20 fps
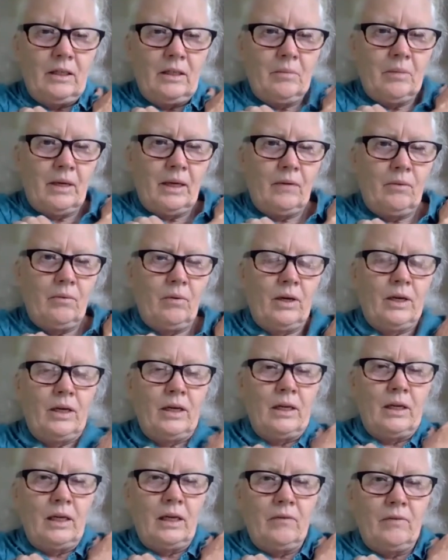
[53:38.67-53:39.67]
you might want to
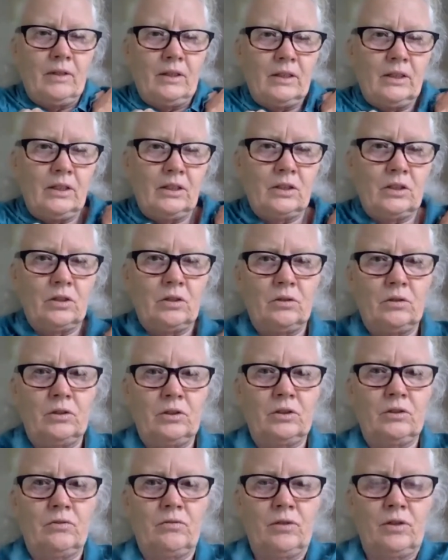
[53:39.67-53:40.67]
love into your
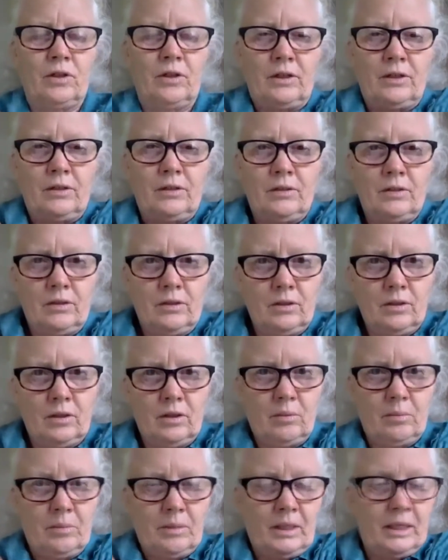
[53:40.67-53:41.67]
shoulders for
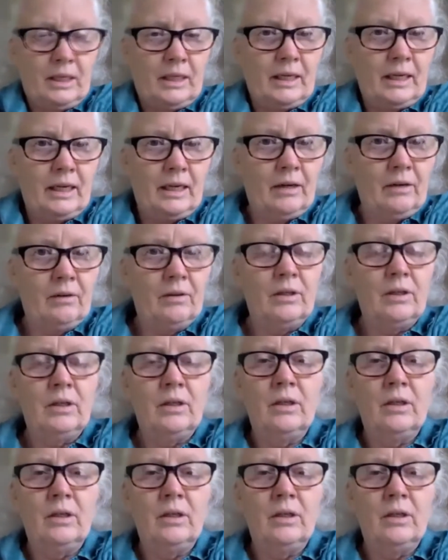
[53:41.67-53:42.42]
a minute now,